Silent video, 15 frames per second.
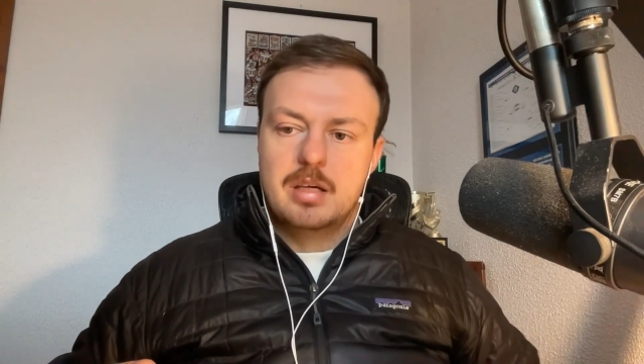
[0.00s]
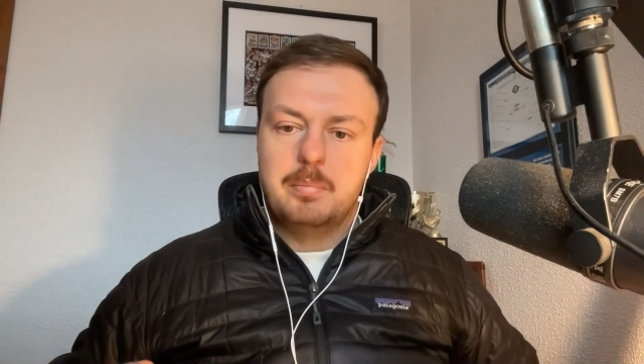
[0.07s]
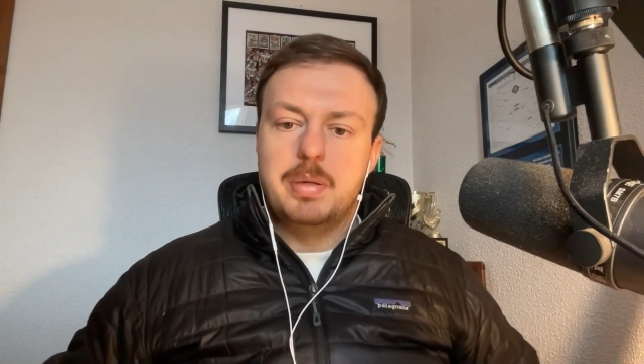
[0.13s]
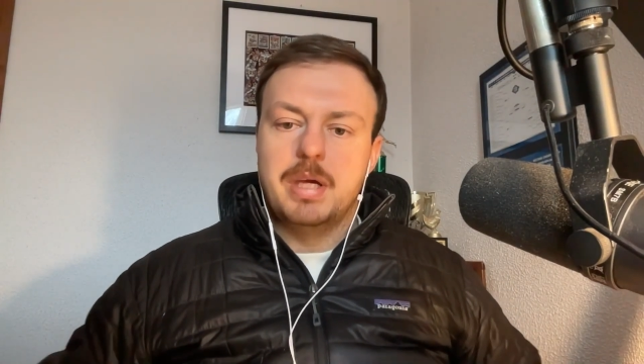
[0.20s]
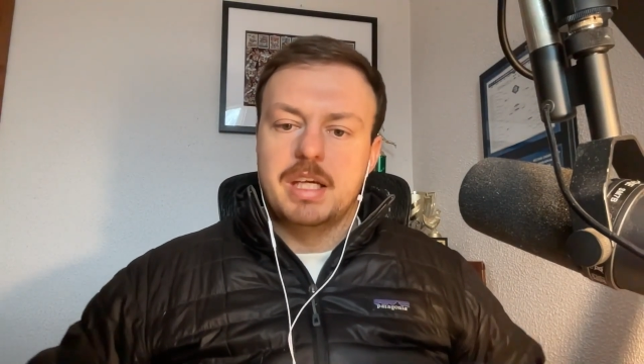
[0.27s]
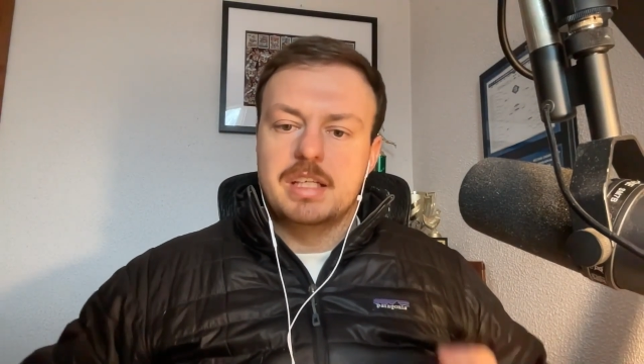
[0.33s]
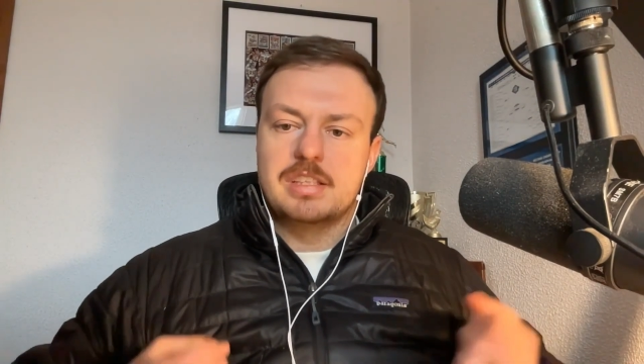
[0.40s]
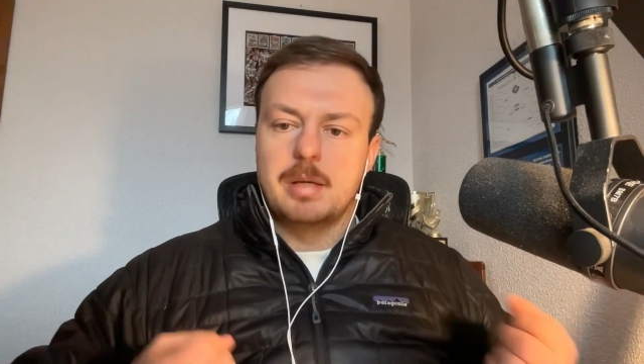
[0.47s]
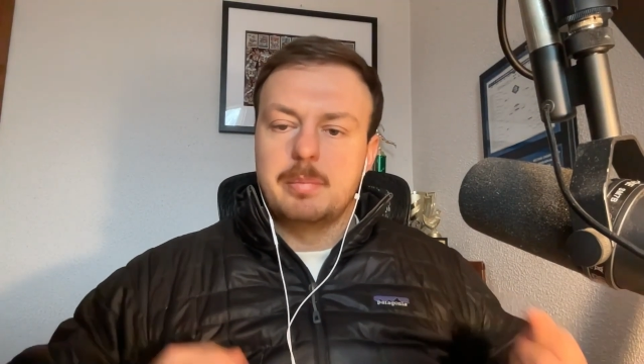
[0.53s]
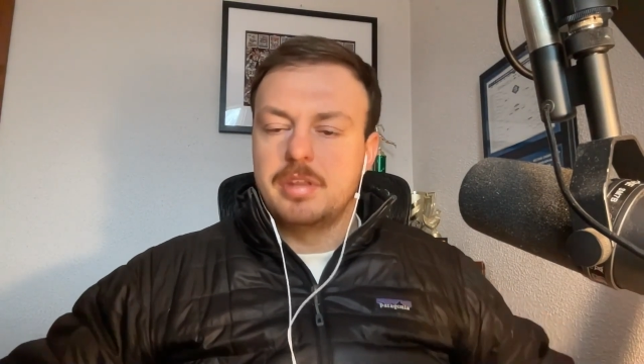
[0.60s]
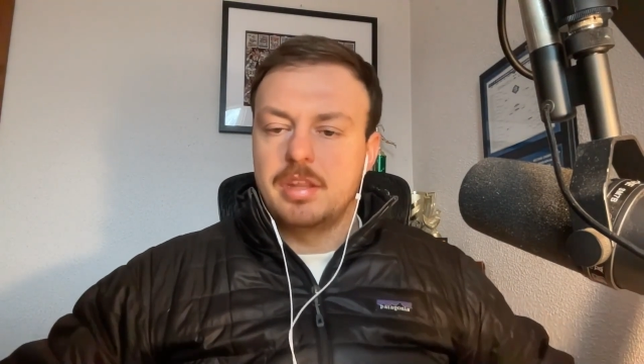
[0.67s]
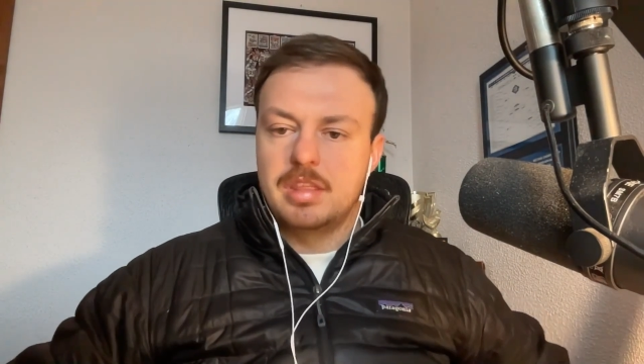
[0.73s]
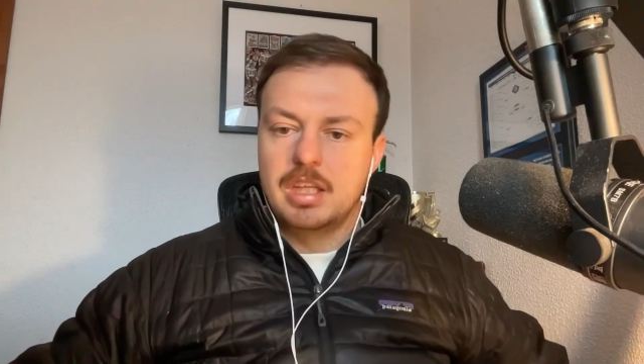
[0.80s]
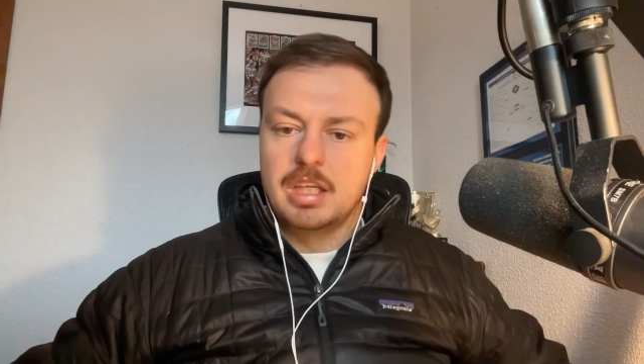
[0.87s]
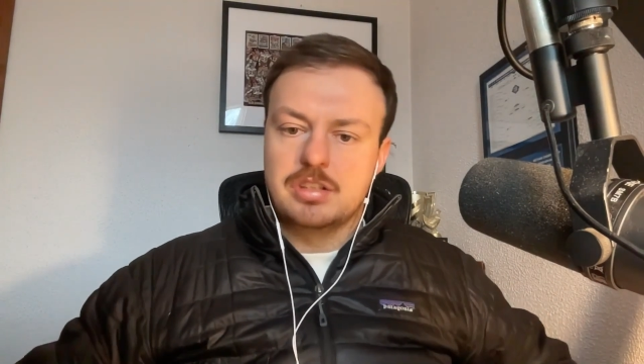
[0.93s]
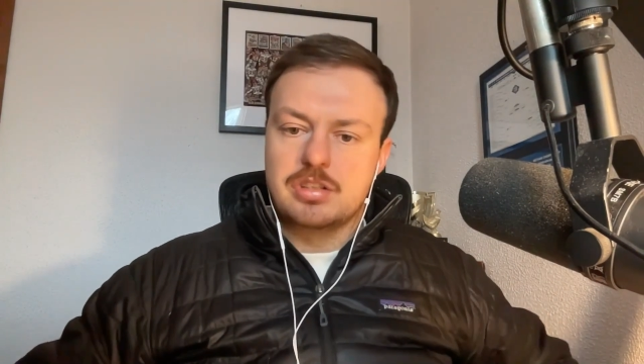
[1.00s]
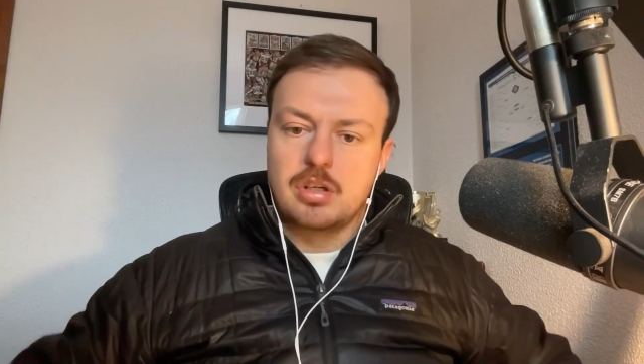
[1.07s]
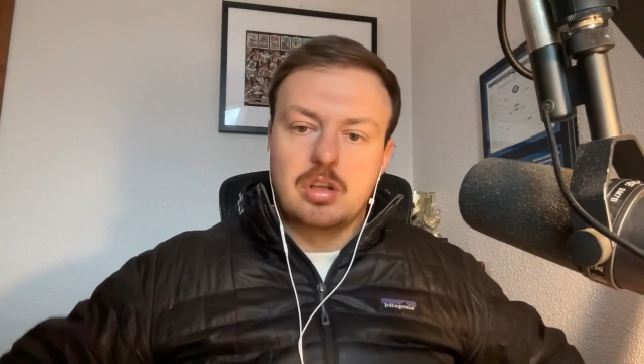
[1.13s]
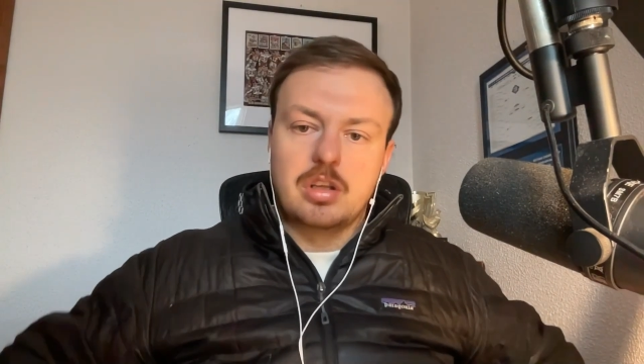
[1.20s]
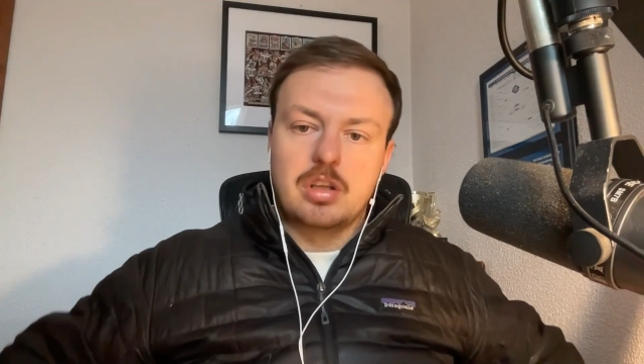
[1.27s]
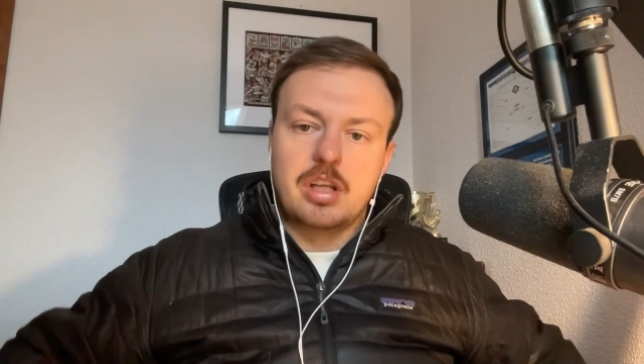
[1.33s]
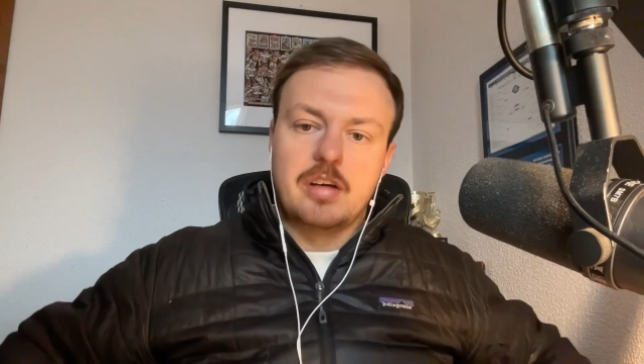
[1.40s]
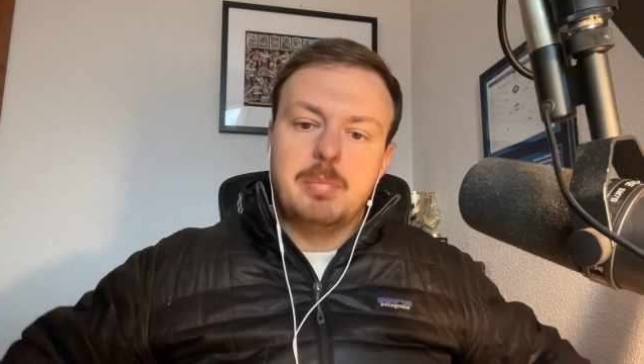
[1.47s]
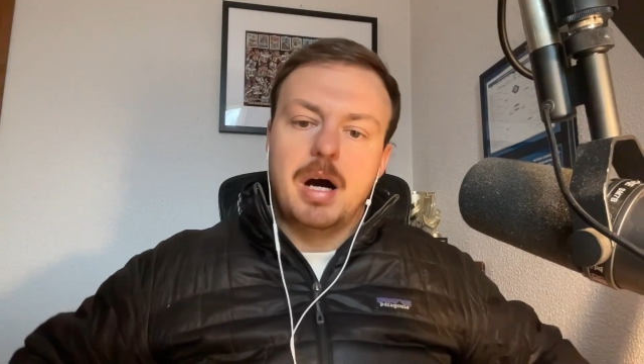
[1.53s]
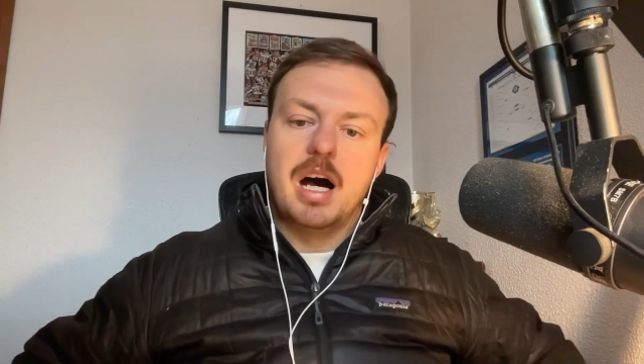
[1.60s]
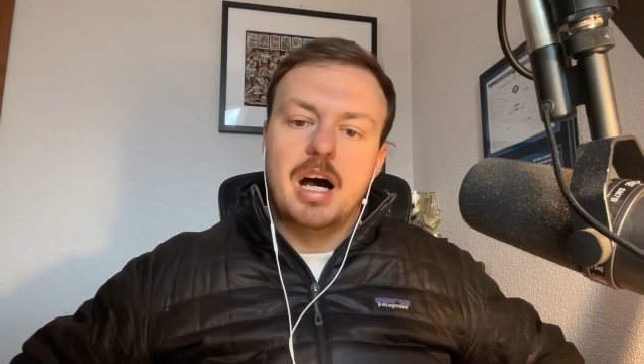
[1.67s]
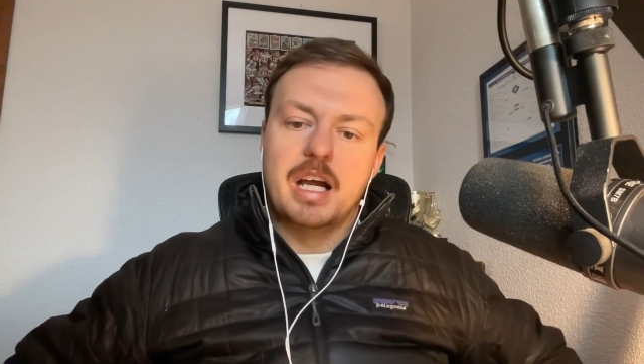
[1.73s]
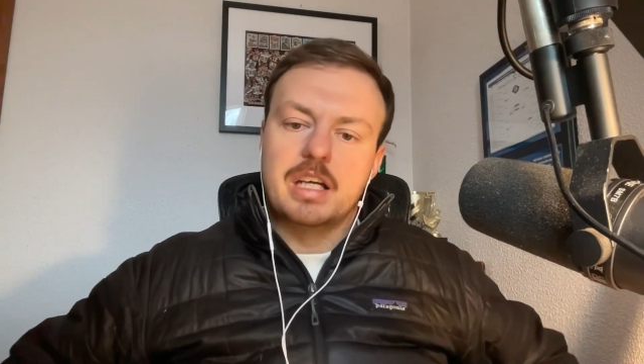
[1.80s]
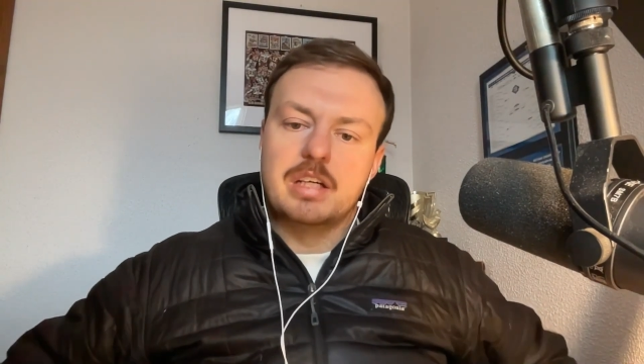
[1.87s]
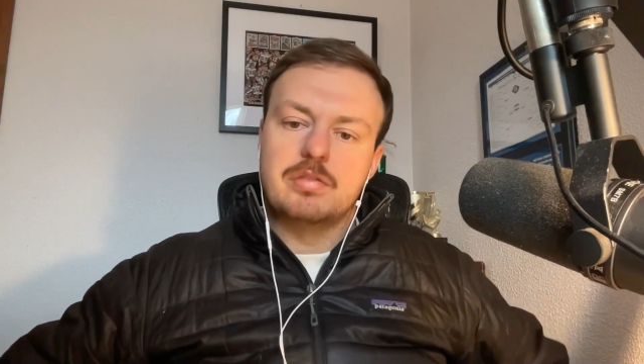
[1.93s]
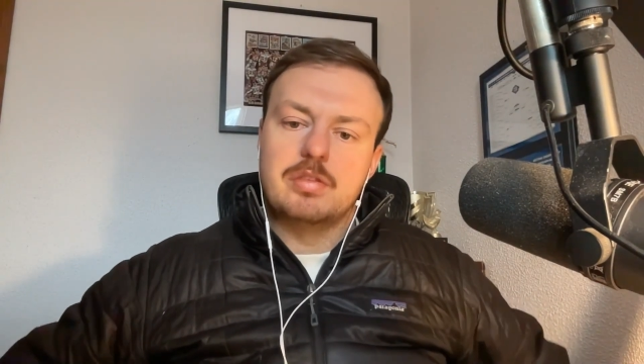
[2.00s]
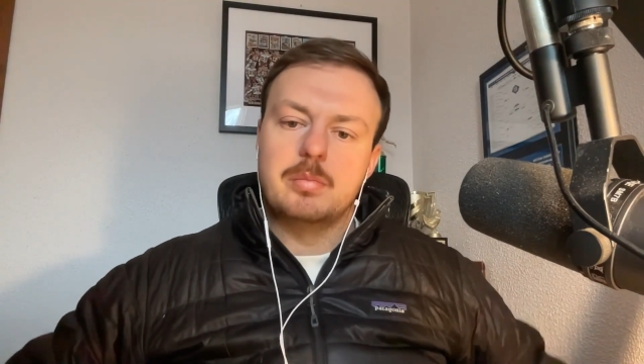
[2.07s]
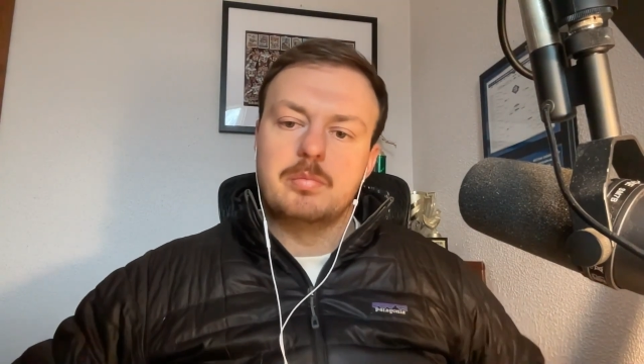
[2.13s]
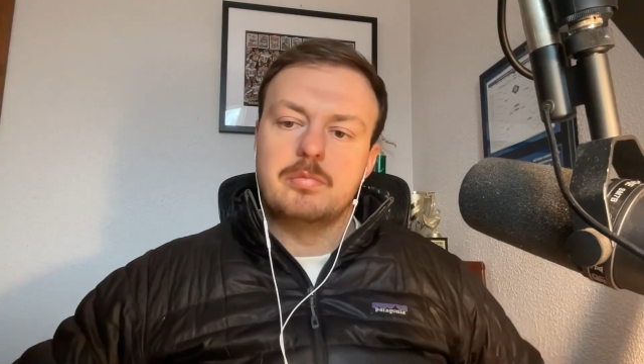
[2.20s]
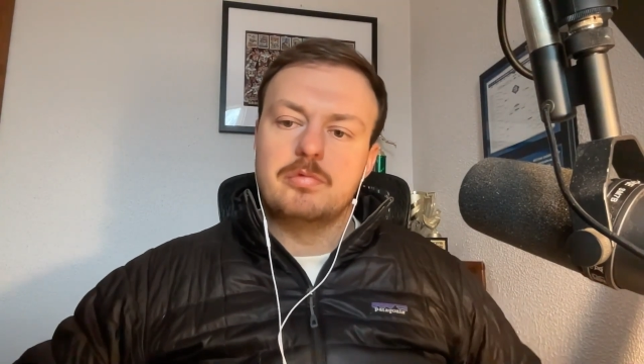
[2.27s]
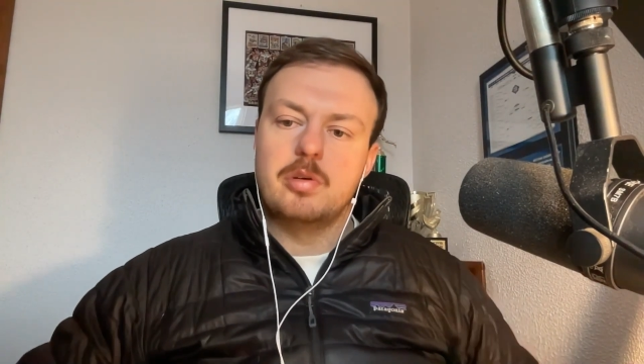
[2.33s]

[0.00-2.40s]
picks up the things that are left behind from